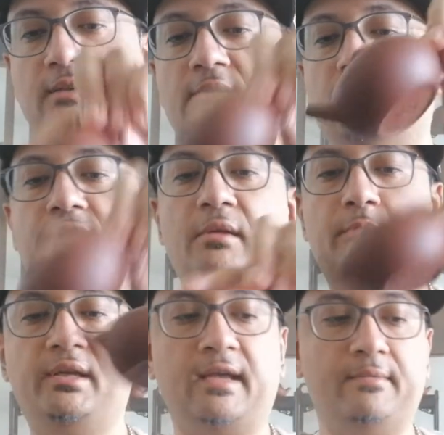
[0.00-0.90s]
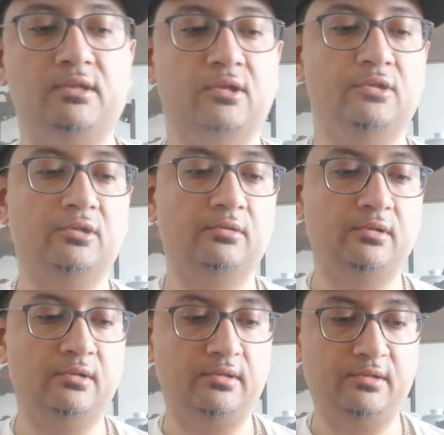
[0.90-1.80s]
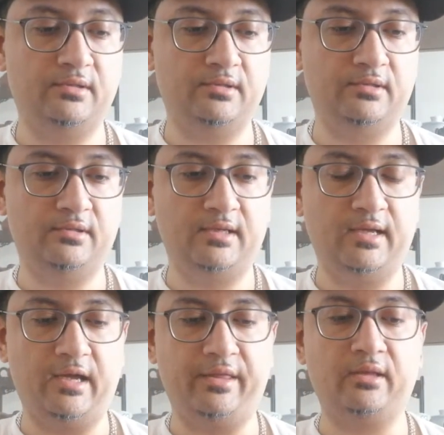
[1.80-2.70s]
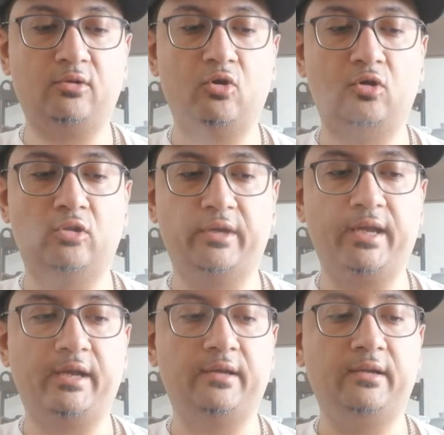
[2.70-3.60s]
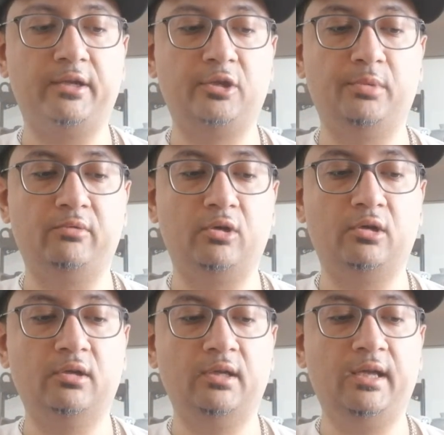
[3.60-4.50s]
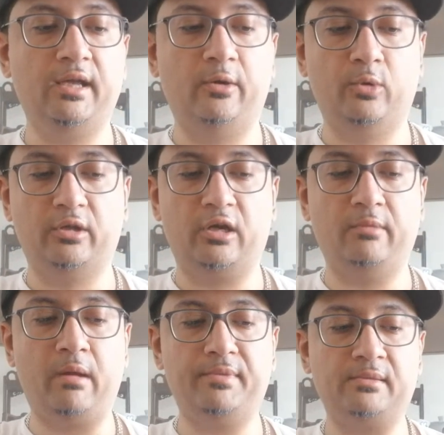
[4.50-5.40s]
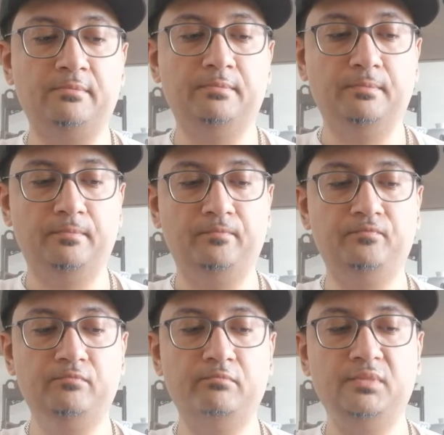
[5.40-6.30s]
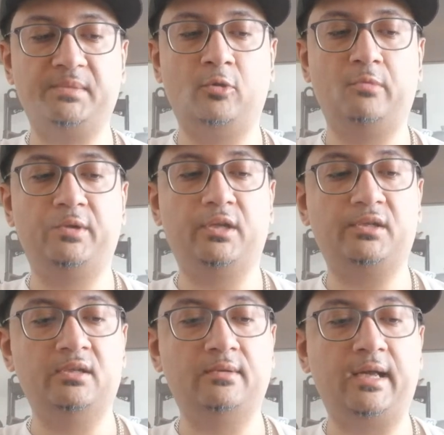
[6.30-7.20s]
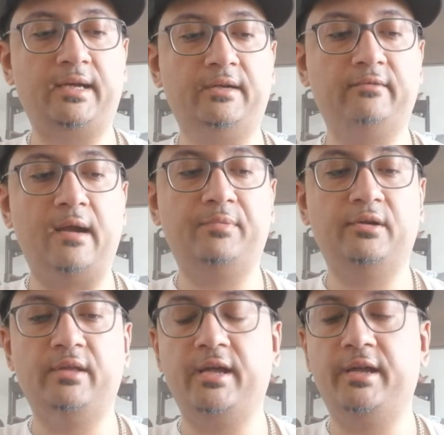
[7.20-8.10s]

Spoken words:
out there with that big cabbage logo. I think they're all organic. I could be wrong. Well, there might be some smaller productions with that kind of wrapper